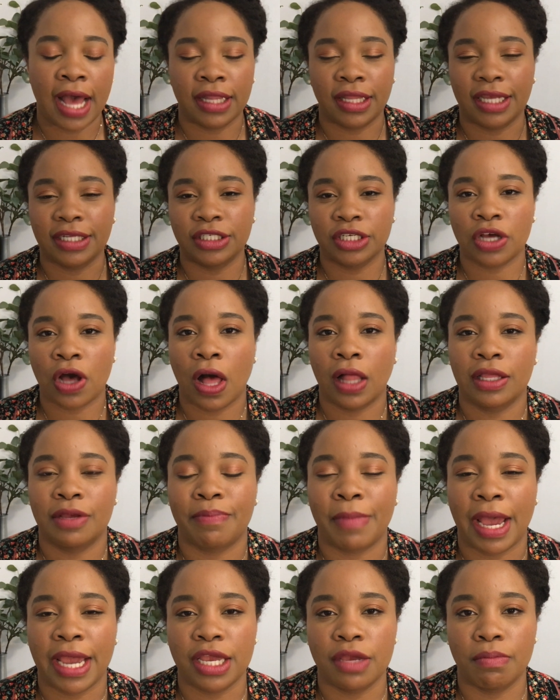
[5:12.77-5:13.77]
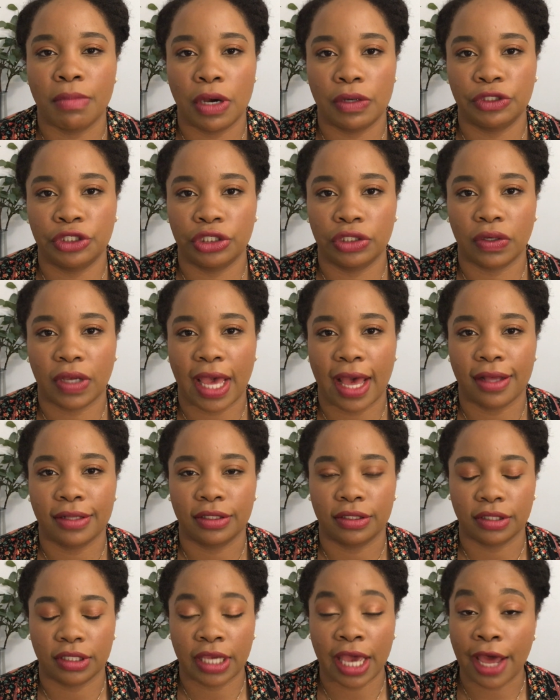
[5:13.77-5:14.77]
I like to call it my emotional
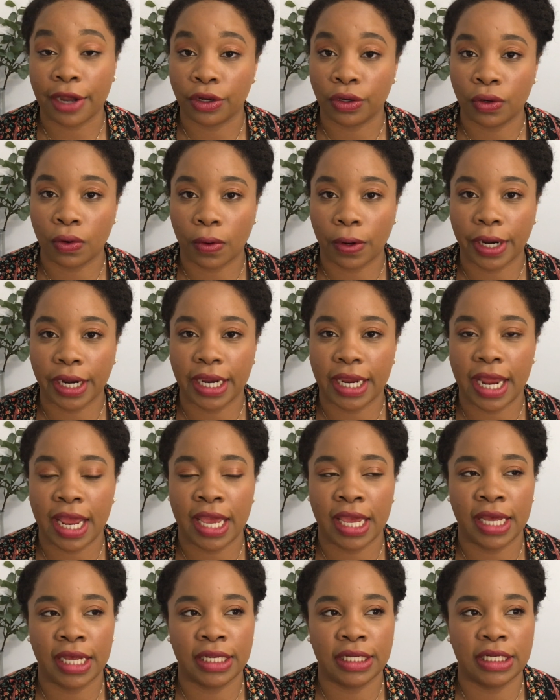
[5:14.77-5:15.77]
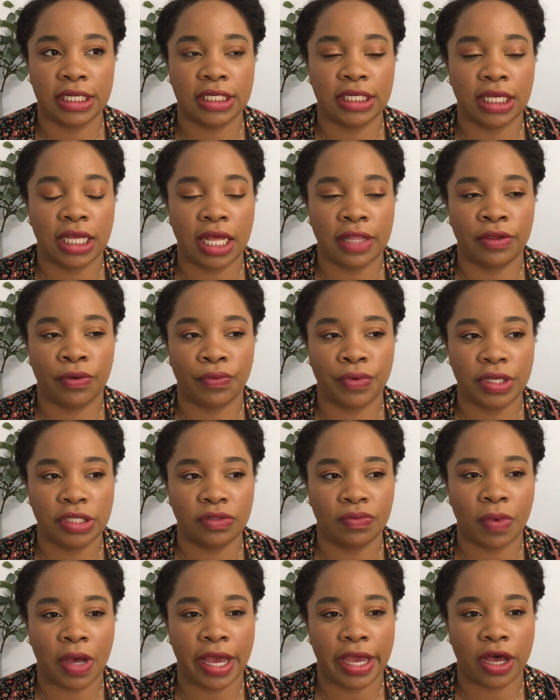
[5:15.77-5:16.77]
category. And the
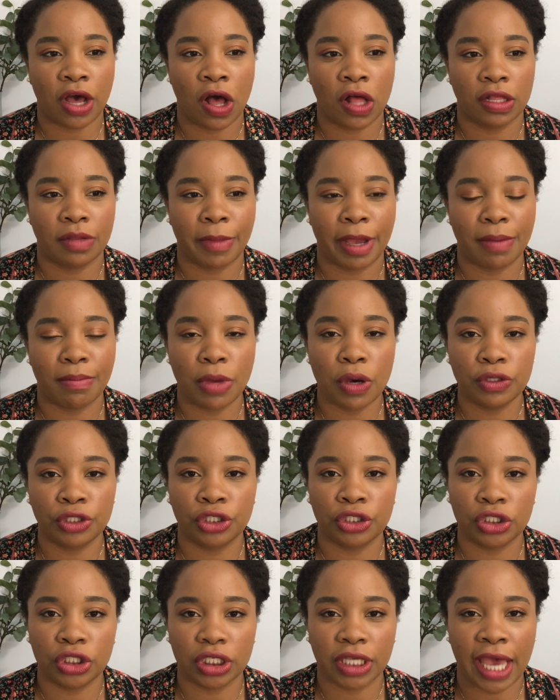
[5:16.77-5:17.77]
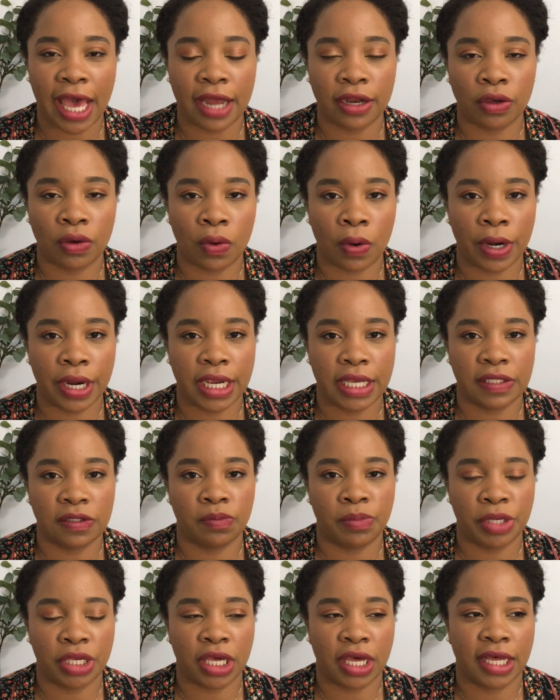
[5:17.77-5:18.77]
reason why I call it my emotional category is
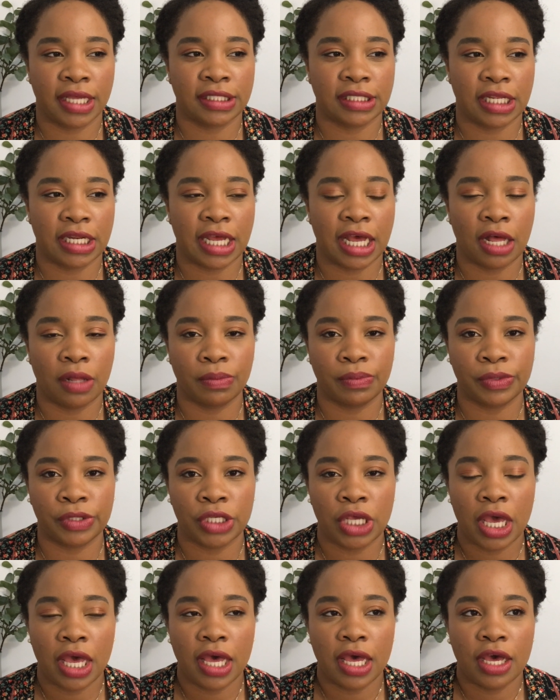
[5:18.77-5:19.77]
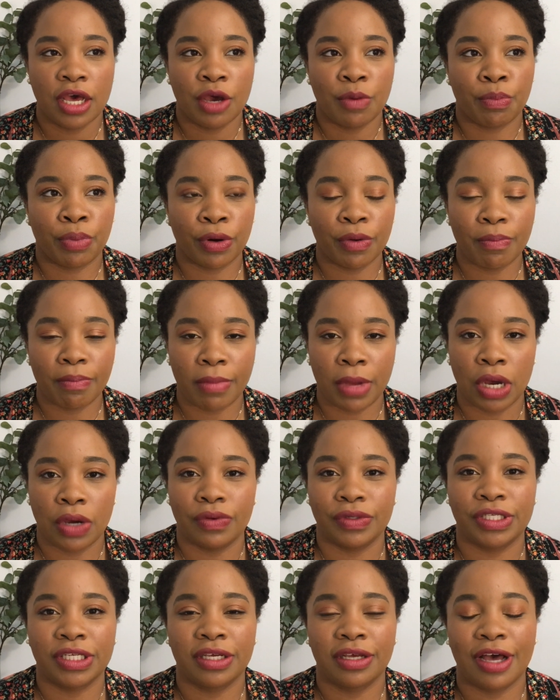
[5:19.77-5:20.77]
because it helps
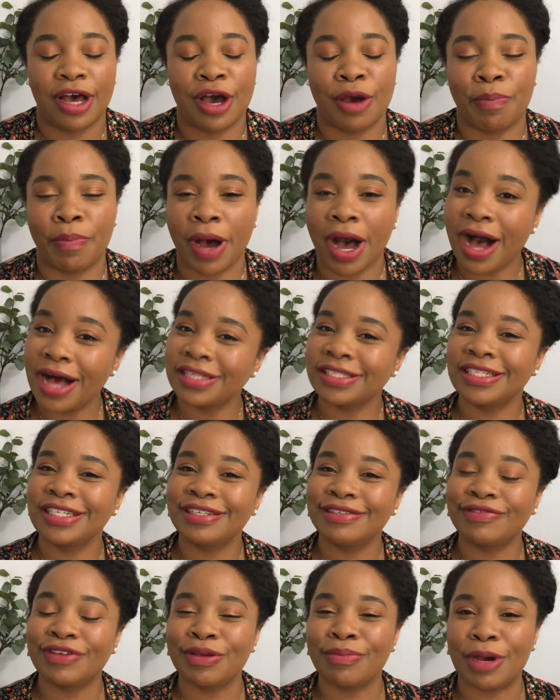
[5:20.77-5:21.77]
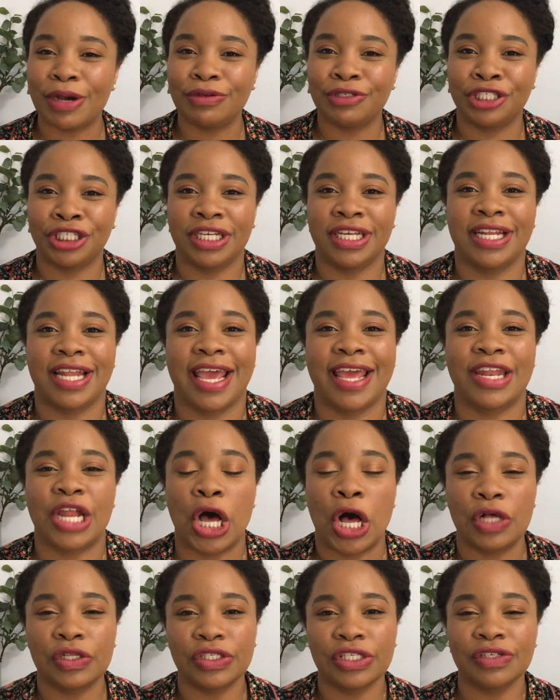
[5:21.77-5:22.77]
promote a positive emotion and
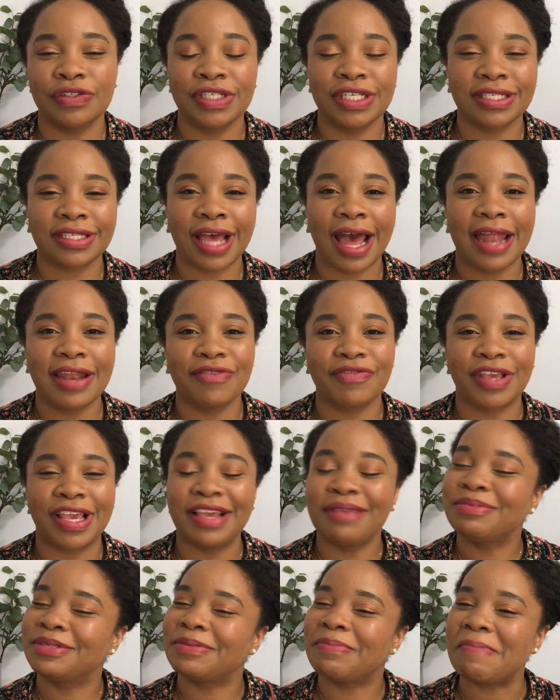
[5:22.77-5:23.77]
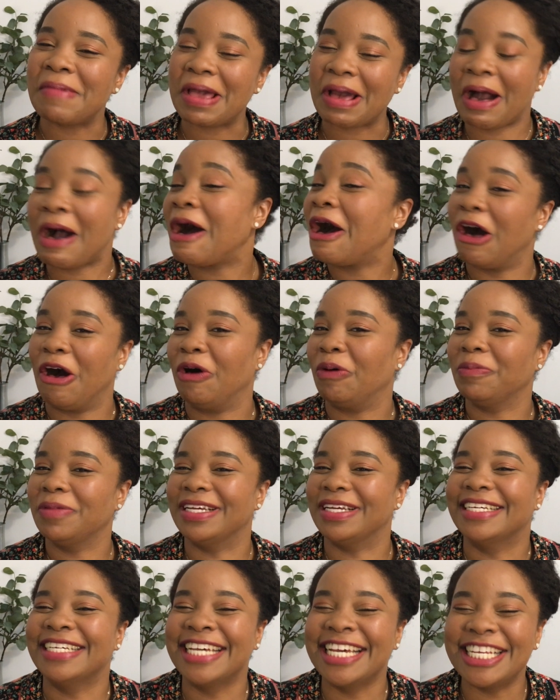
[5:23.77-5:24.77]
also just kind of keeps me calm.
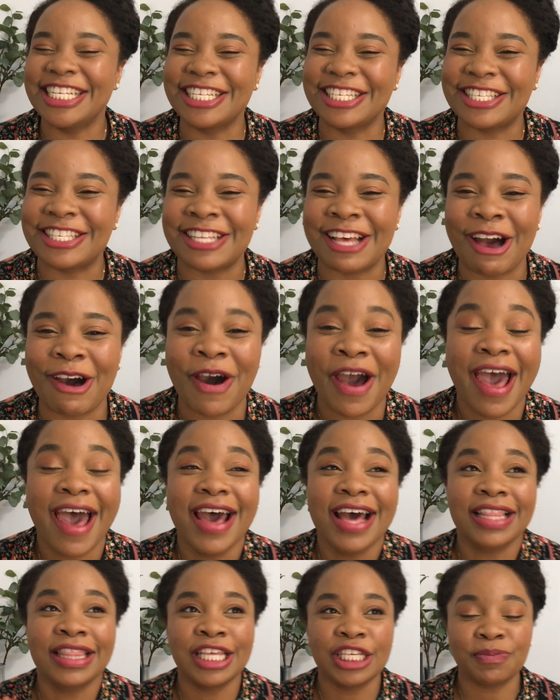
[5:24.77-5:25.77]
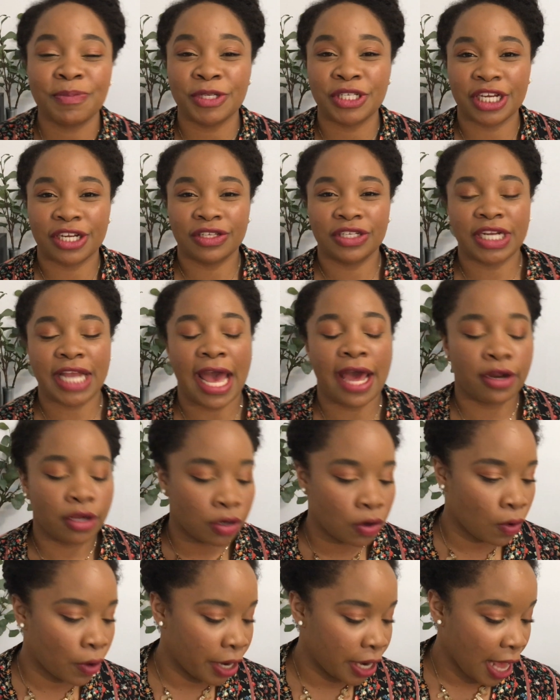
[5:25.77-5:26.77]
So this particular
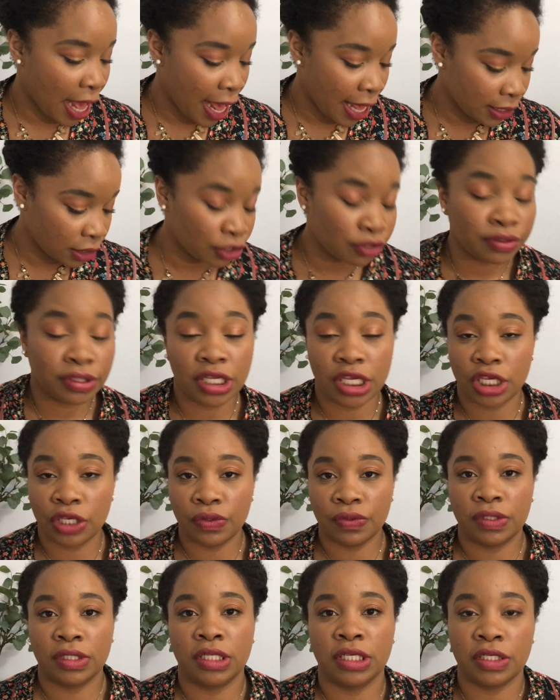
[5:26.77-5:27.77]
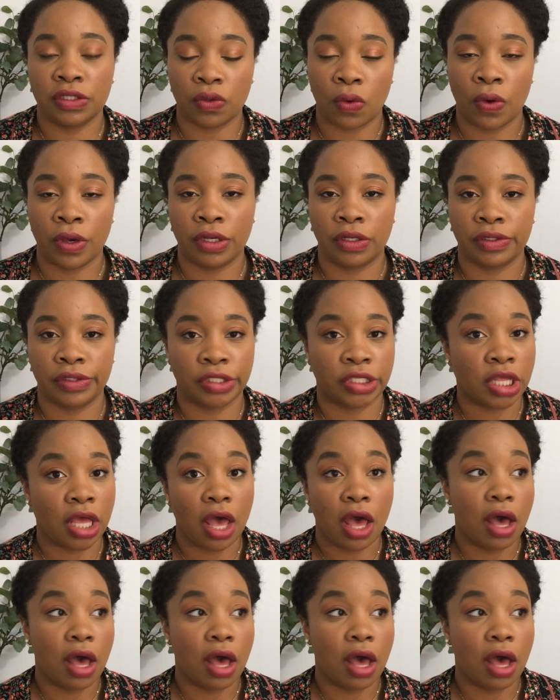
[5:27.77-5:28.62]
category, I literally use these oils